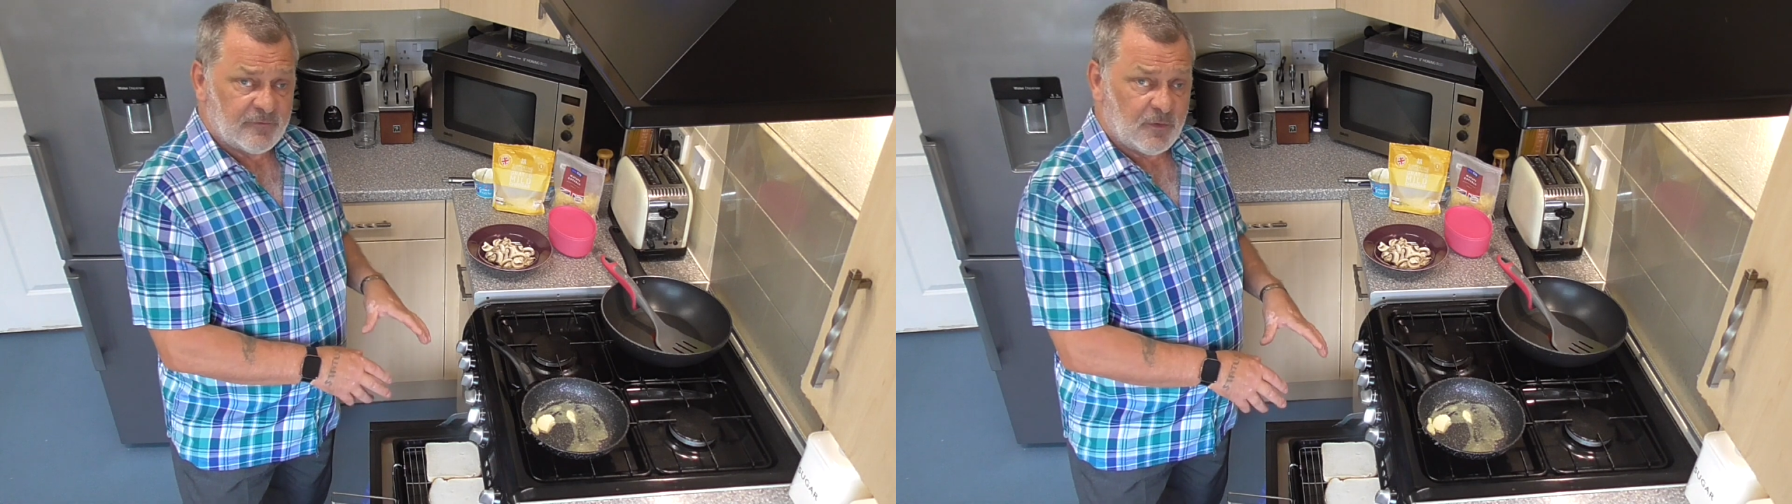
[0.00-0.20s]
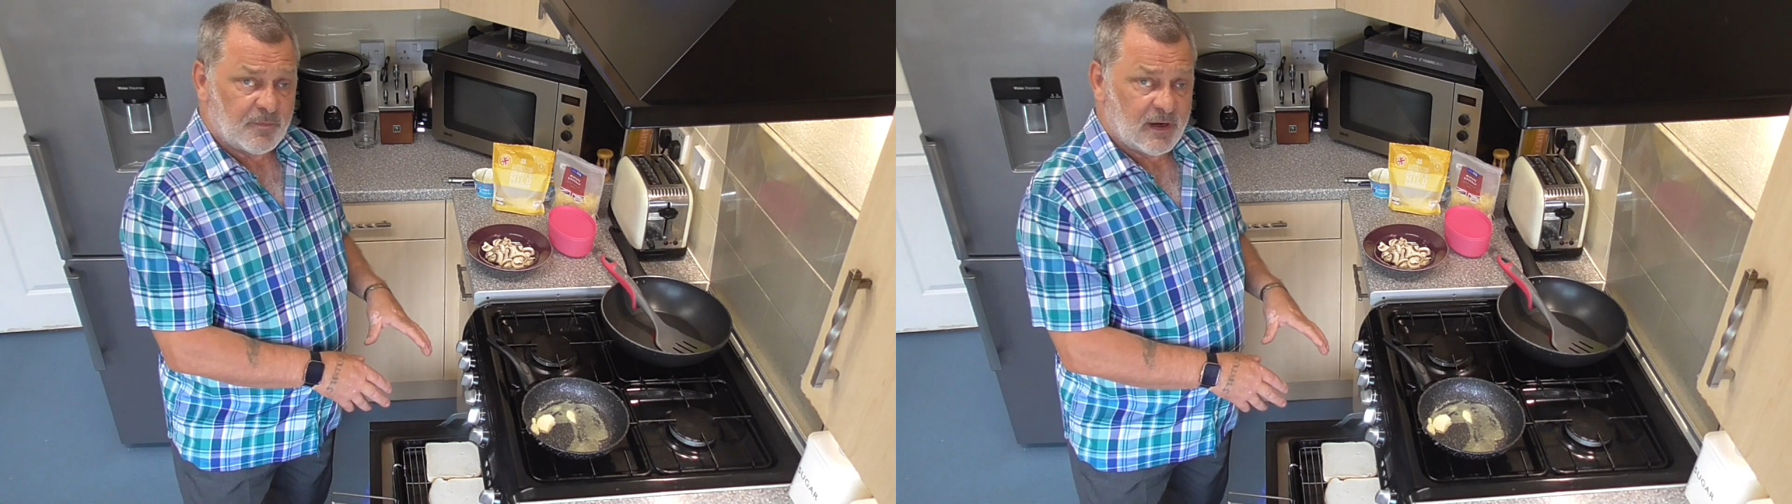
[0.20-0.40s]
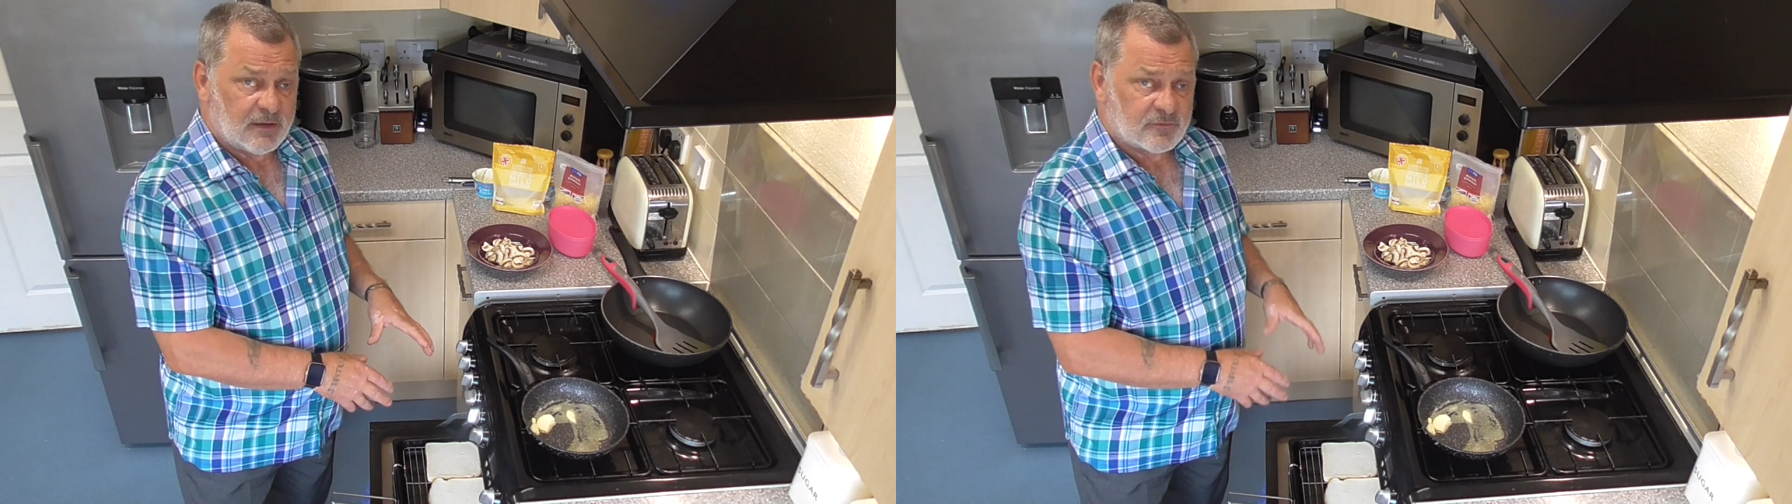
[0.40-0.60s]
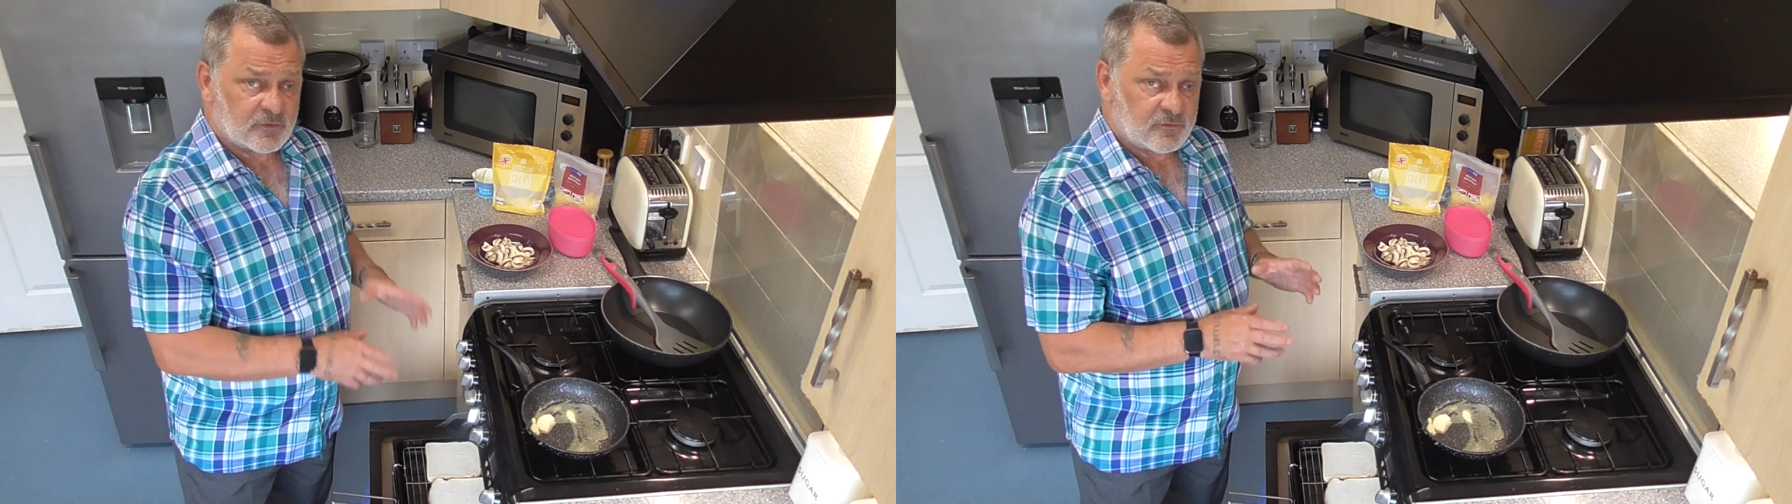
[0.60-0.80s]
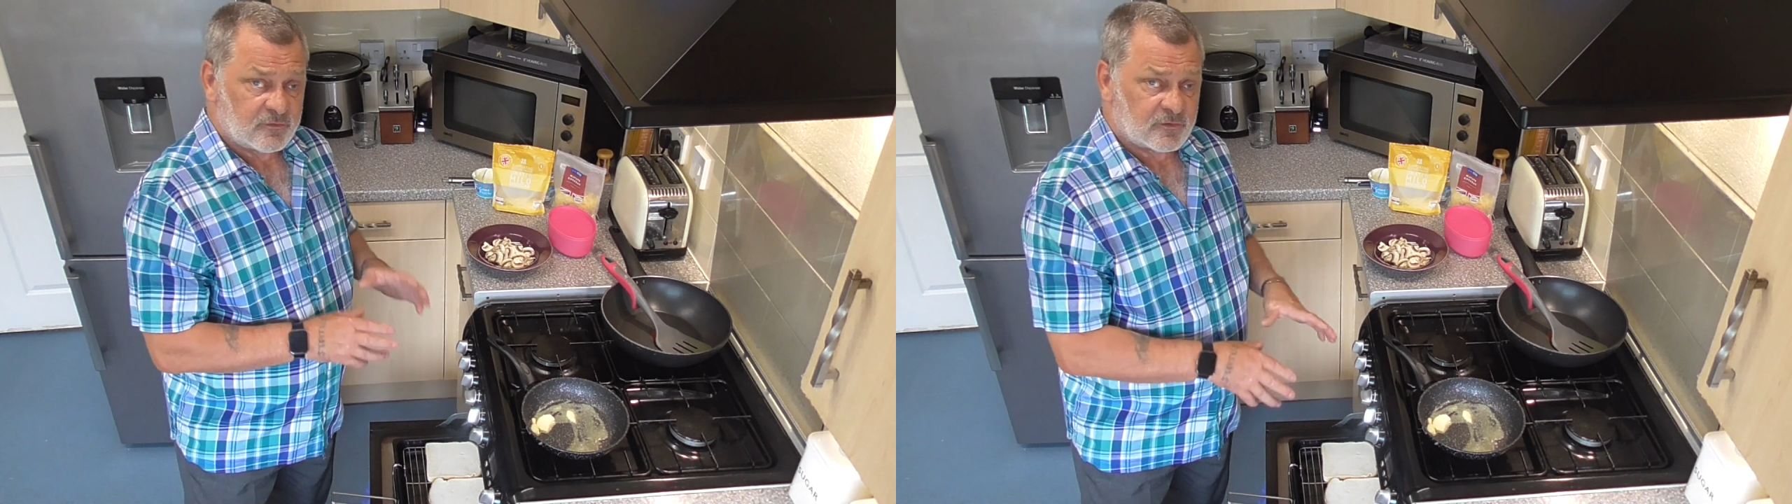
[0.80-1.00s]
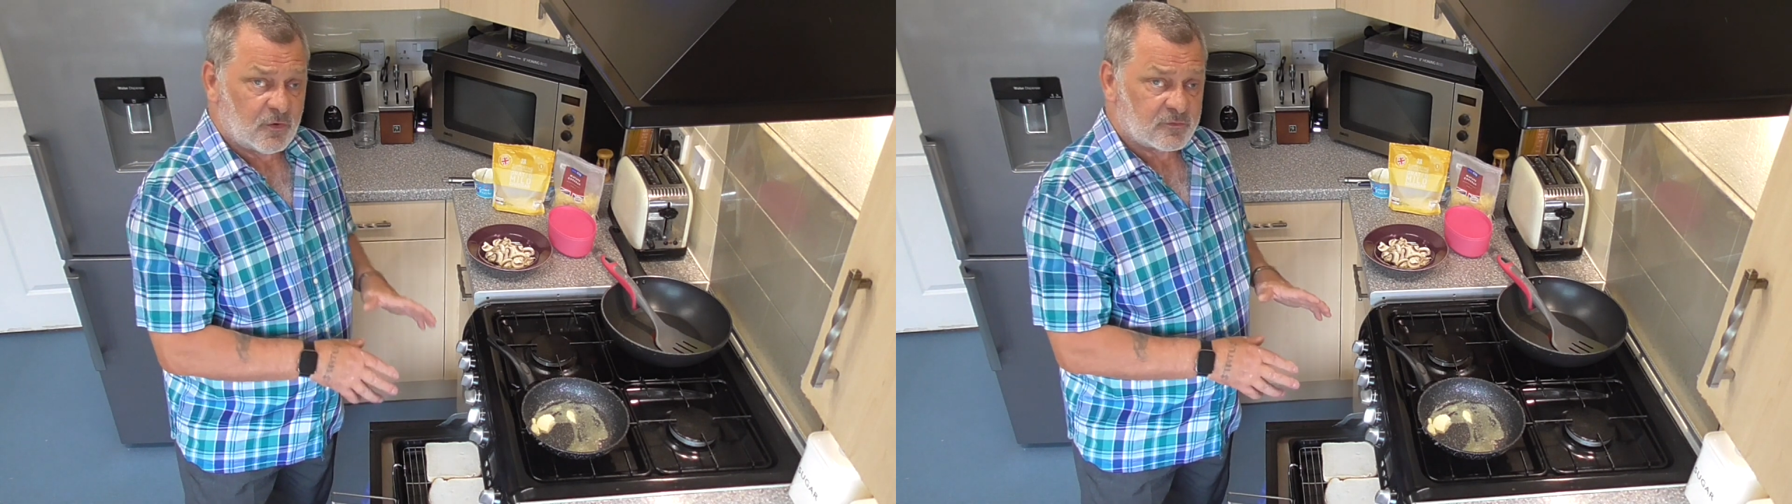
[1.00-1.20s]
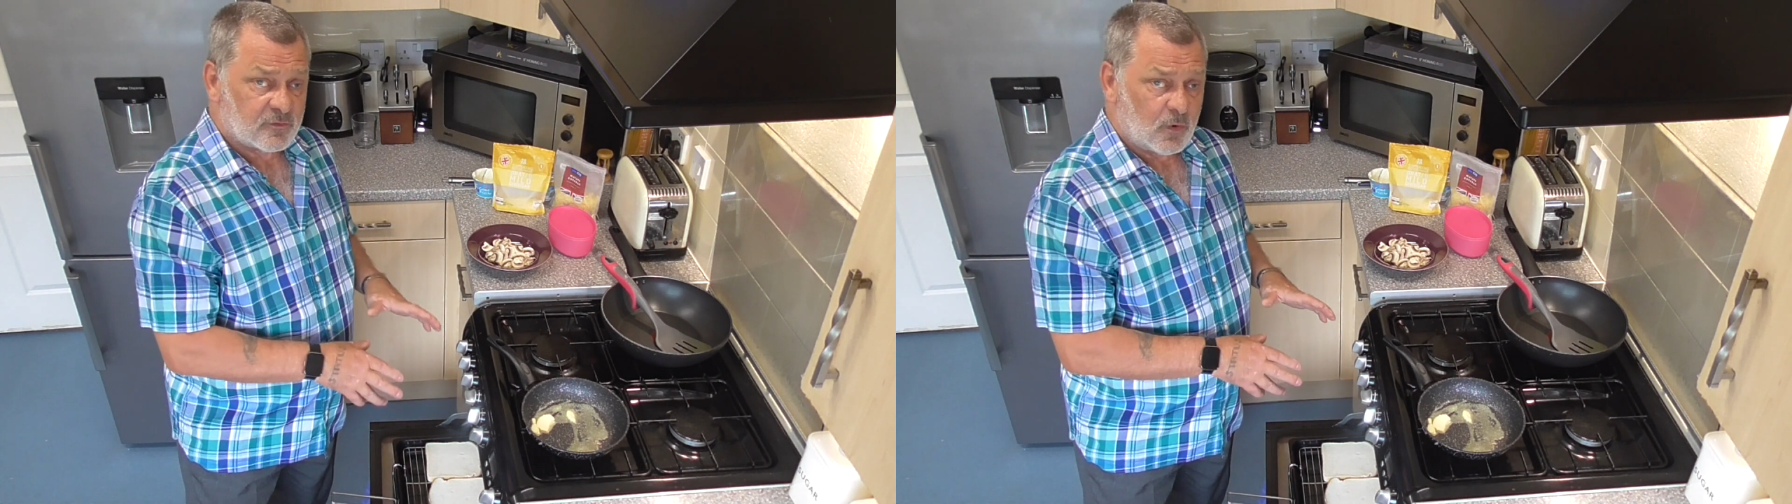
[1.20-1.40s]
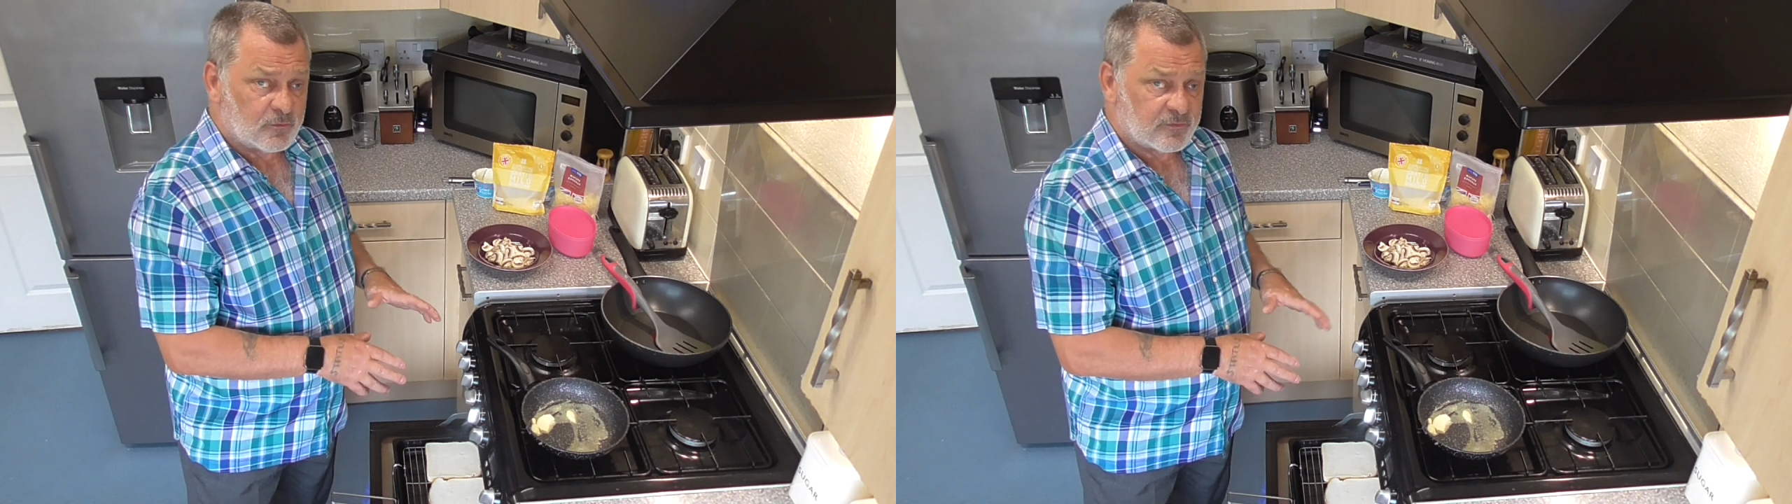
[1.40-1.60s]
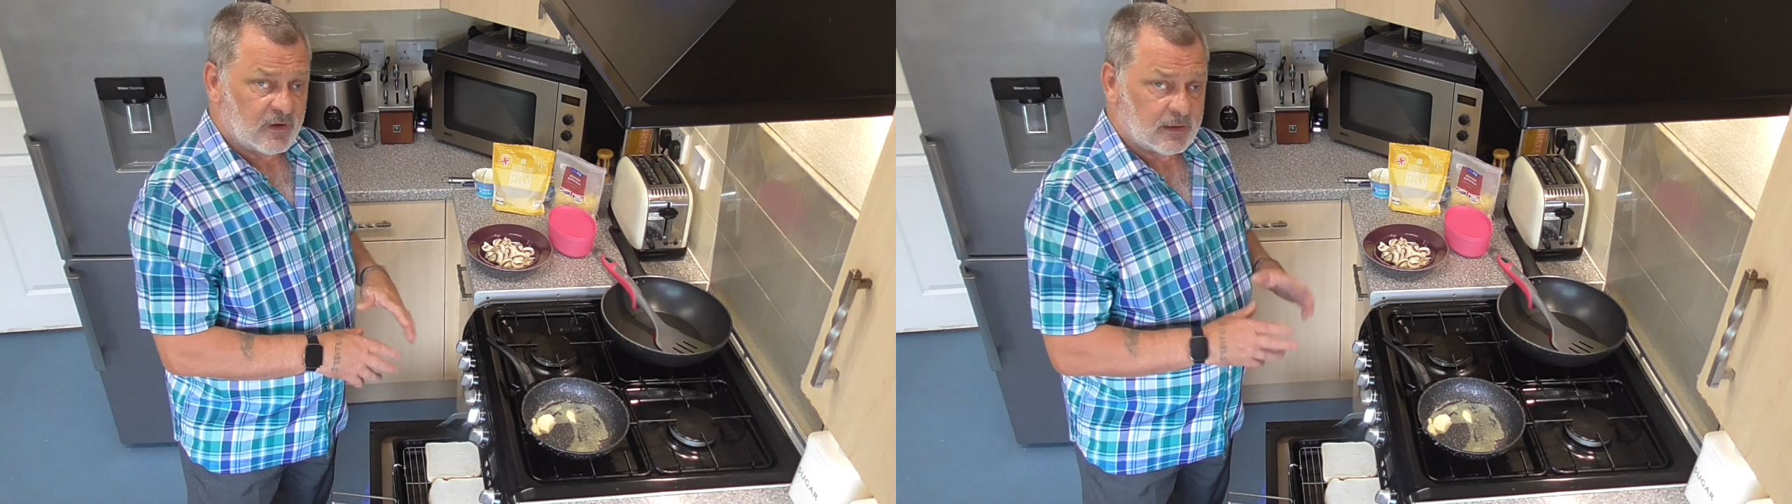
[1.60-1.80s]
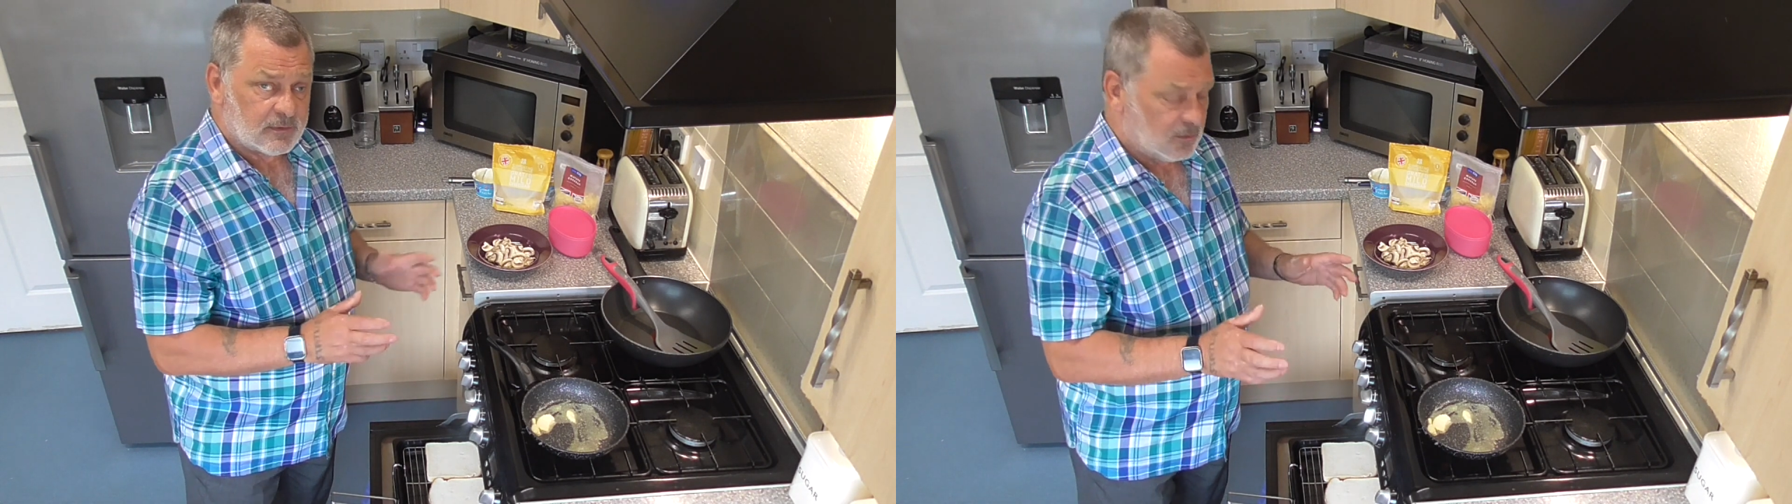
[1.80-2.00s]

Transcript: your bread, so just toast to one side,